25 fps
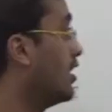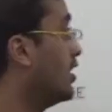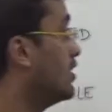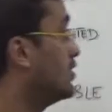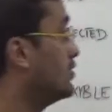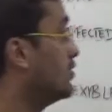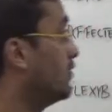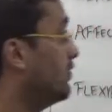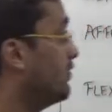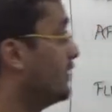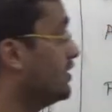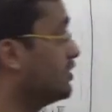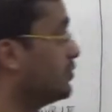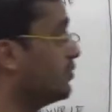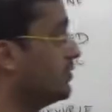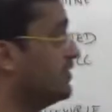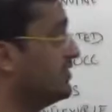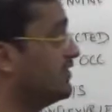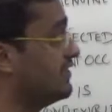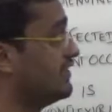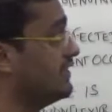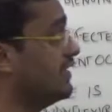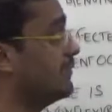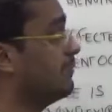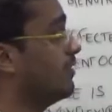So first we'll
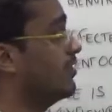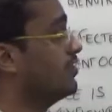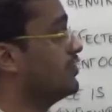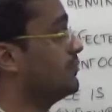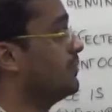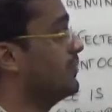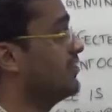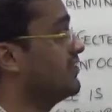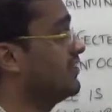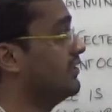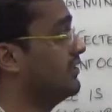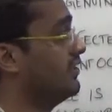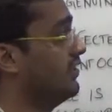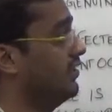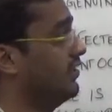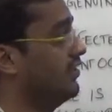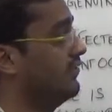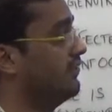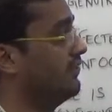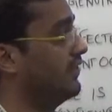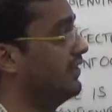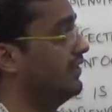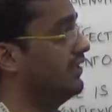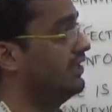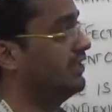see about special theory
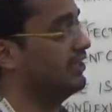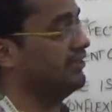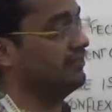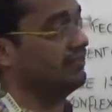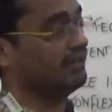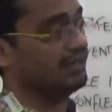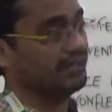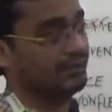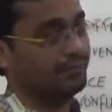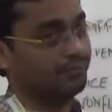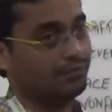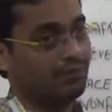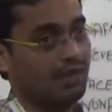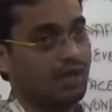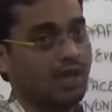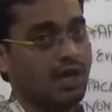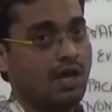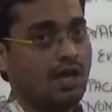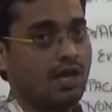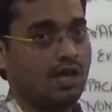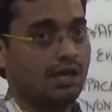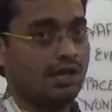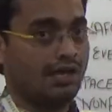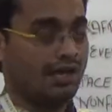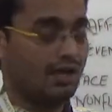of relativity.
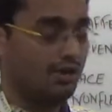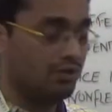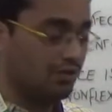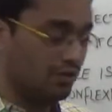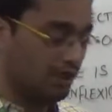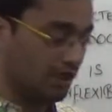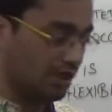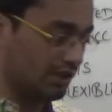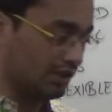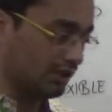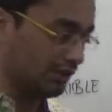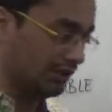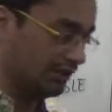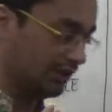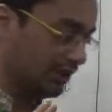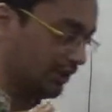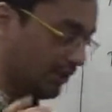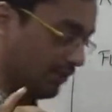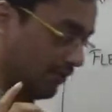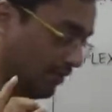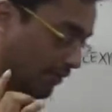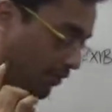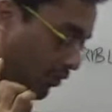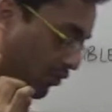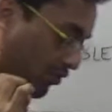Now
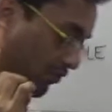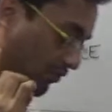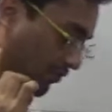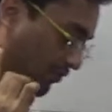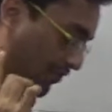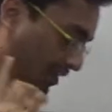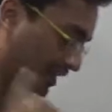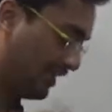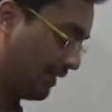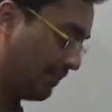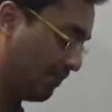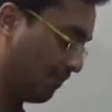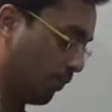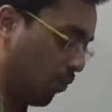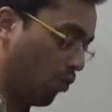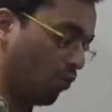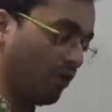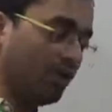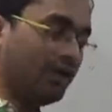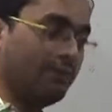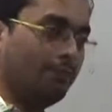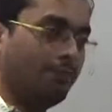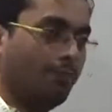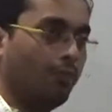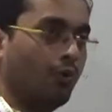the very
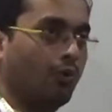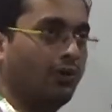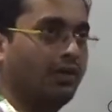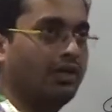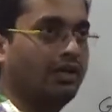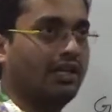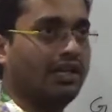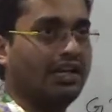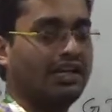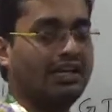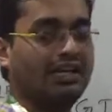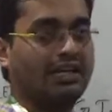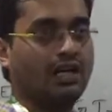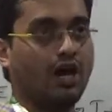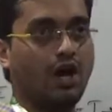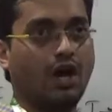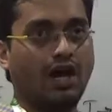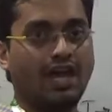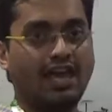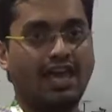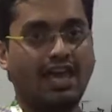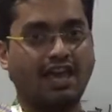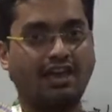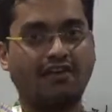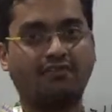important point in
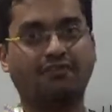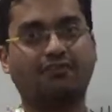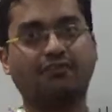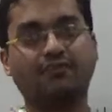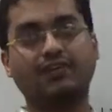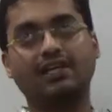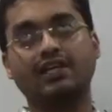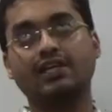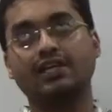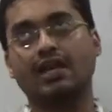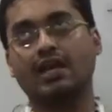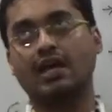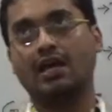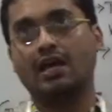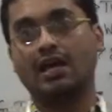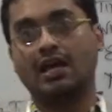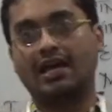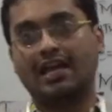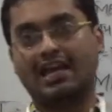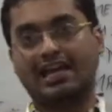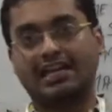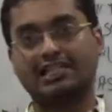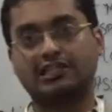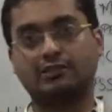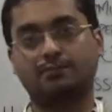every
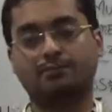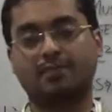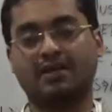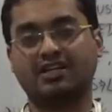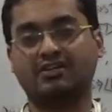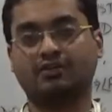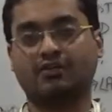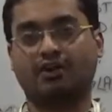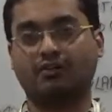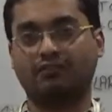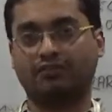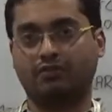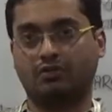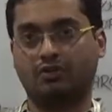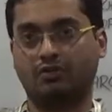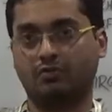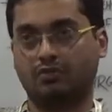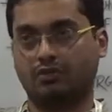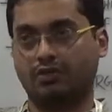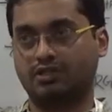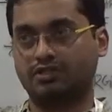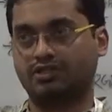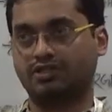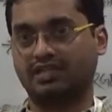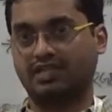aspect of
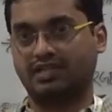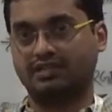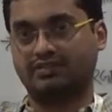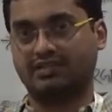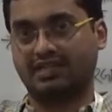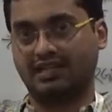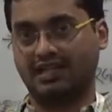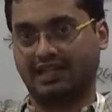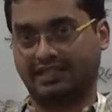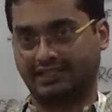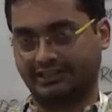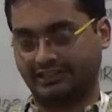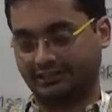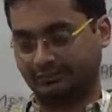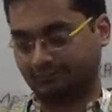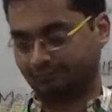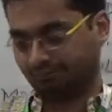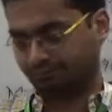universe is the light.